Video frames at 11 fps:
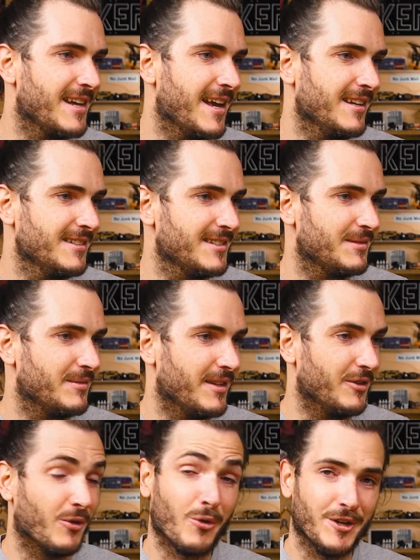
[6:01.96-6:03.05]
sounds
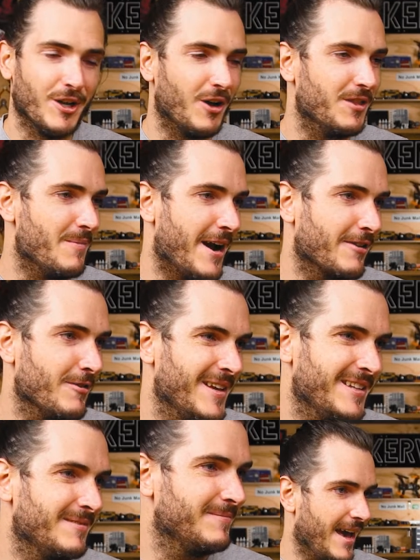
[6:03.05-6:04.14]
that are already on the
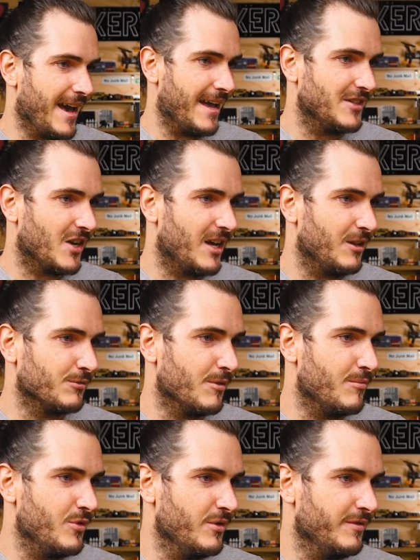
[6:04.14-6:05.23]
micro:bit. And I'll
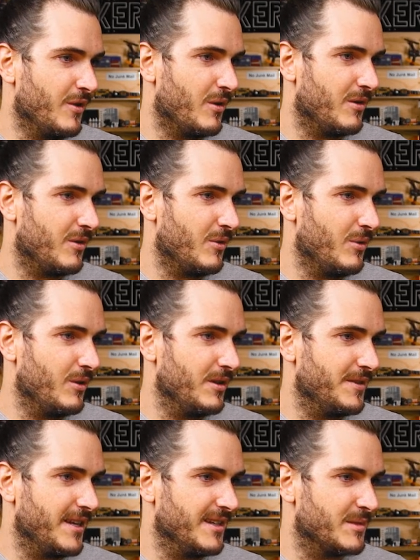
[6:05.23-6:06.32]
remove all
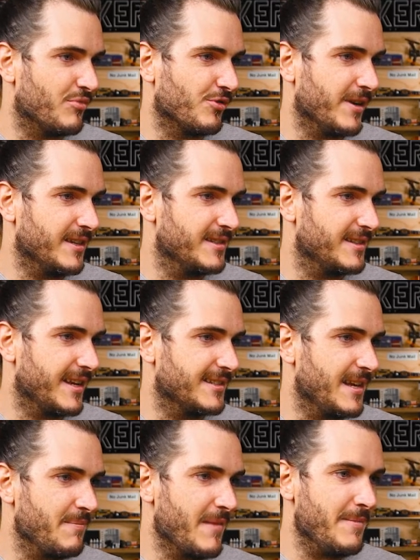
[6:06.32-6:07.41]
of these prints
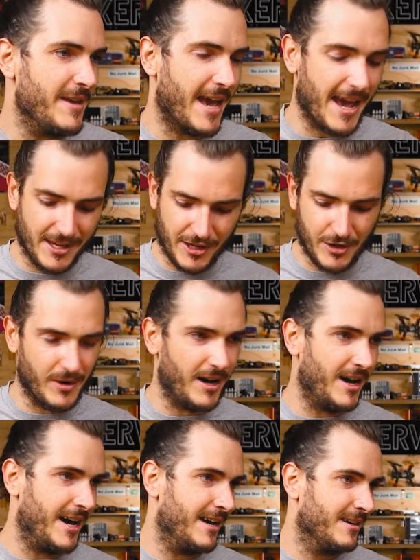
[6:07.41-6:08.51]
except maybe A Q
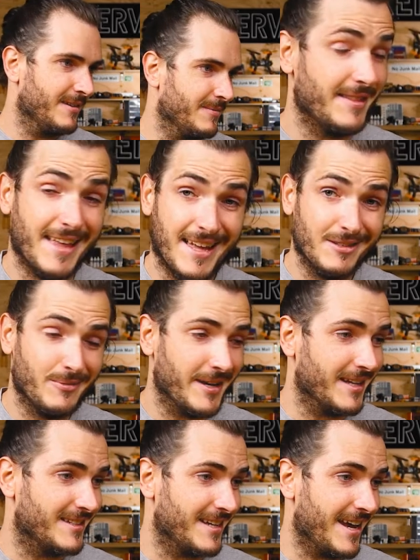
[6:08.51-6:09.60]
I. Then we
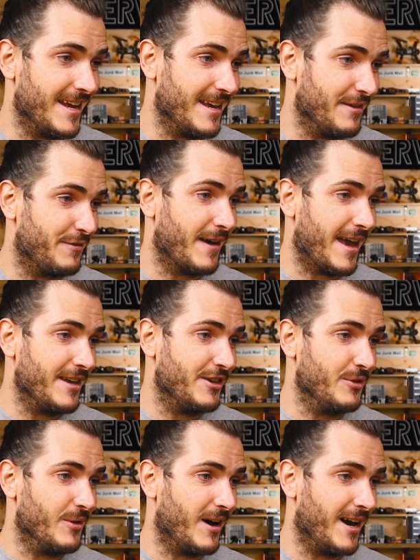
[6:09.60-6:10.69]
can say if A
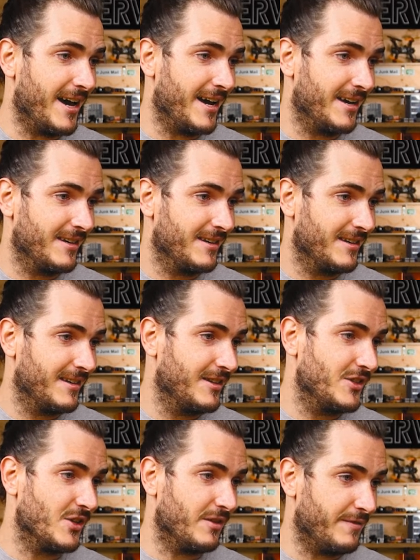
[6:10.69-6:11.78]
Q
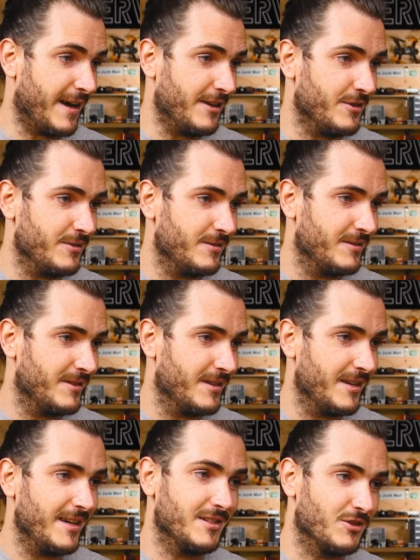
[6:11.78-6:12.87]
I.value
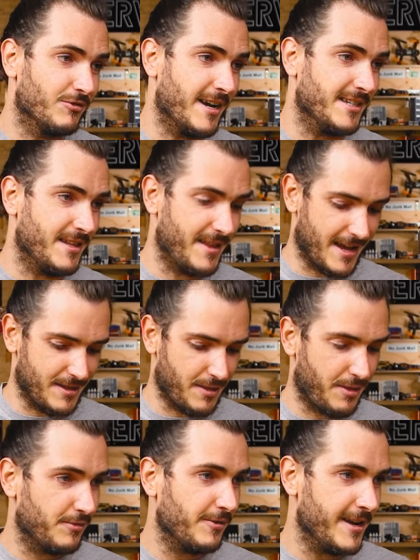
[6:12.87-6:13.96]
is greater than
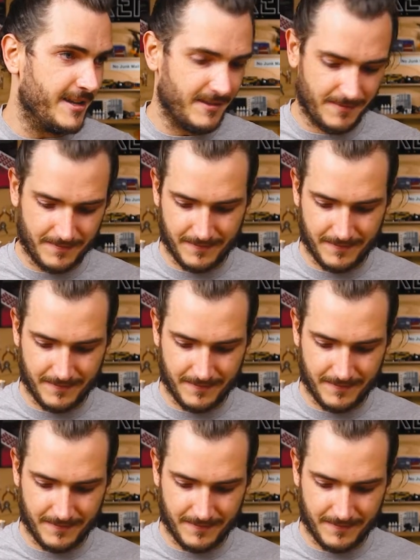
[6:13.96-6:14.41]
three,